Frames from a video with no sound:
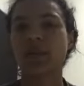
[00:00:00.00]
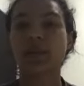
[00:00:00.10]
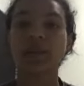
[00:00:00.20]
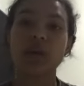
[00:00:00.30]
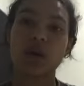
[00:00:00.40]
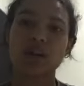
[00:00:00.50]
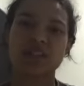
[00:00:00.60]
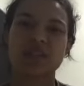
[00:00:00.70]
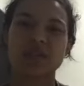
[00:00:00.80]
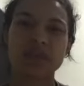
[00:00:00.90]
be in college
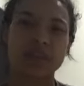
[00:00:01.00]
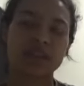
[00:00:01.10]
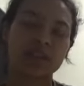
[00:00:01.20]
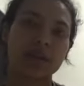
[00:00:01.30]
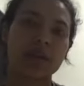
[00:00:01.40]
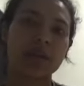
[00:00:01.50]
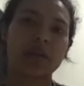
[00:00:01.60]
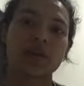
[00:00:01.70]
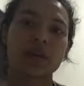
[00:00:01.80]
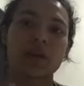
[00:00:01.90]
the whole day, though we're not
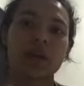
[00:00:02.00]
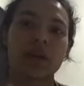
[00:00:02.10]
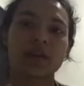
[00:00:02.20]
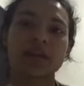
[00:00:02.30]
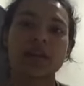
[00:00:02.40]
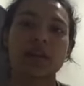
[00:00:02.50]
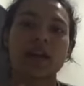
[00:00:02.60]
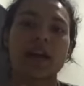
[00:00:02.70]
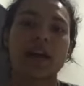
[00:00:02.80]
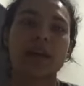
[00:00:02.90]
gonna go out
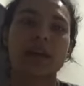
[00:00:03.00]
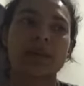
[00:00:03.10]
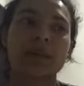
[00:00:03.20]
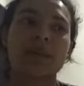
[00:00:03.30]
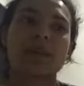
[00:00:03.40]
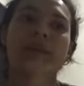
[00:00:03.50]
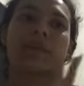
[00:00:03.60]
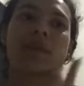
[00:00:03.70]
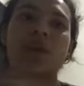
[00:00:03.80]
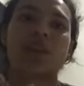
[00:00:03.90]
anywhere, but we'll
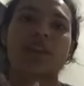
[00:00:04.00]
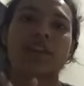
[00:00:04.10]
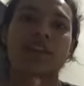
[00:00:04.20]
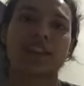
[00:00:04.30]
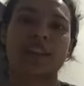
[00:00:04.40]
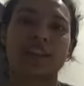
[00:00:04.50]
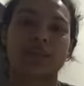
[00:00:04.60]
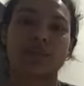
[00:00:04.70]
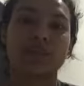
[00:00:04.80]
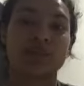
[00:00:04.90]
be ordering
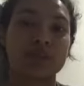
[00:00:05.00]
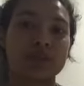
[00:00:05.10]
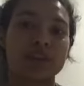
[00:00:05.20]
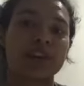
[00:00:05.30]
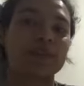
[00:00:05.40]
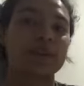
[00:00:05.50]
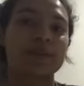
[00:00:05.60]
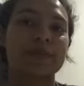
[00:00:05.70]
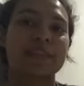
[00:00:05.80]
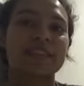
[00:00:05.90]
in food and we're gonna
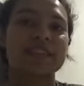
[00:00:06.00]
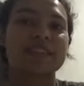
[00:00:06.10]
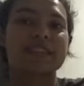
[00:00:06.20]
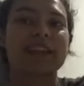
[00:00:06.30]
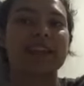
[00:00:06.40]
be just like